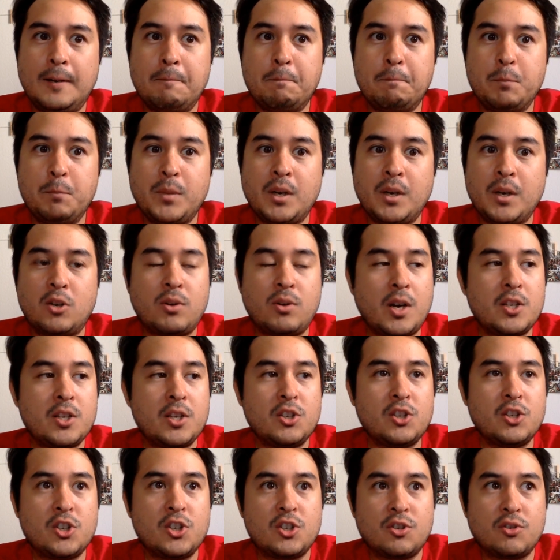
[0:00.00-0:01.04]
Across the
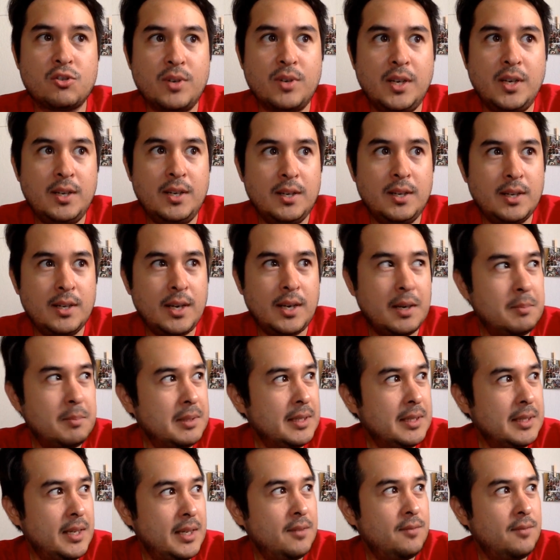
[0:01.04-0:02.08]
street, I
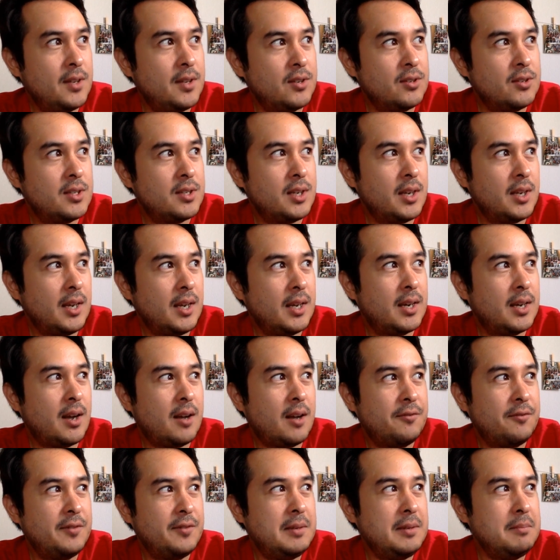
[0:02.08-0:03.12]
believe there's a
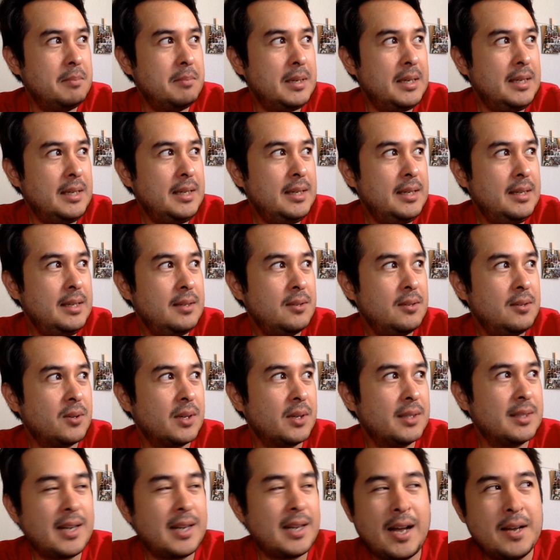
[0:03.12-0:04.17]
Coffee Bean or a
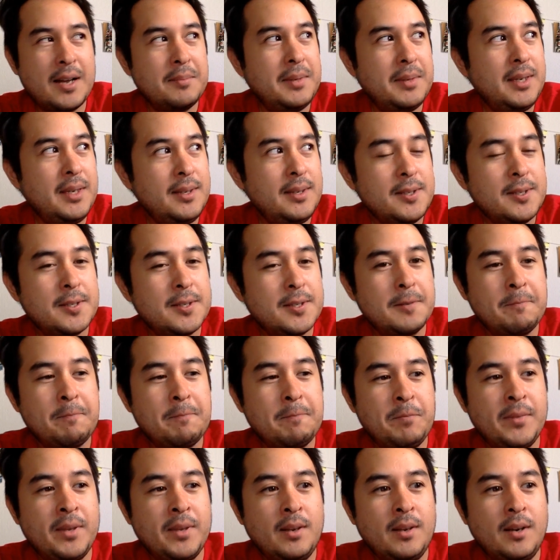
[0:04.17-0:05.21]
Tommy's.
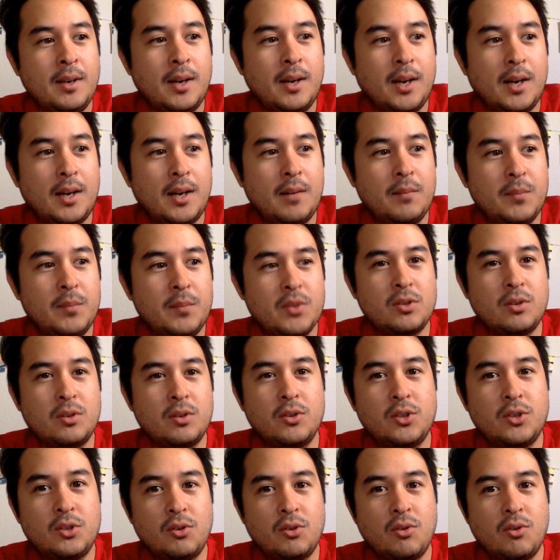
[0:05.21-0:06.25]
There's
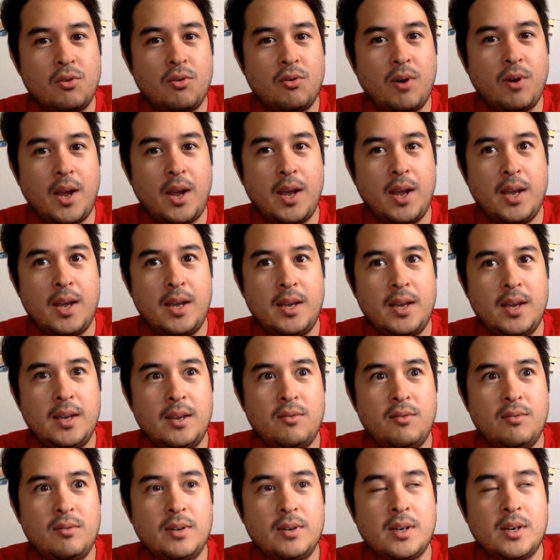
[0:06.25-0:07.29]
also a
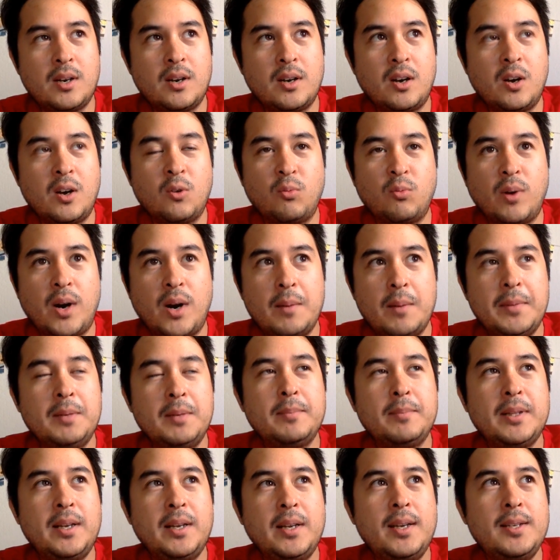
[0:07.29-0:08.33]
ramen
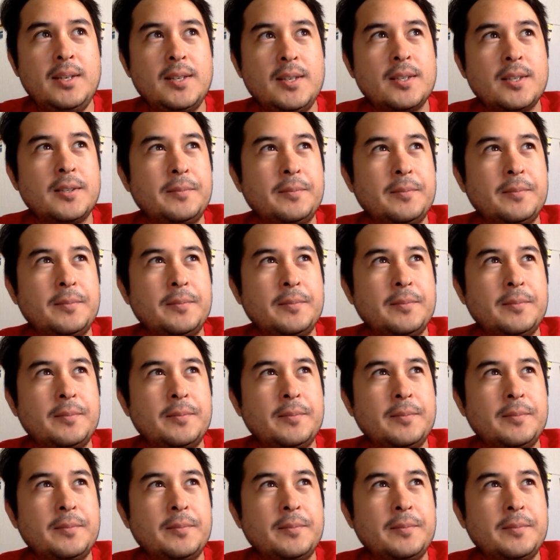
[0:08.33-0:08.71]
place.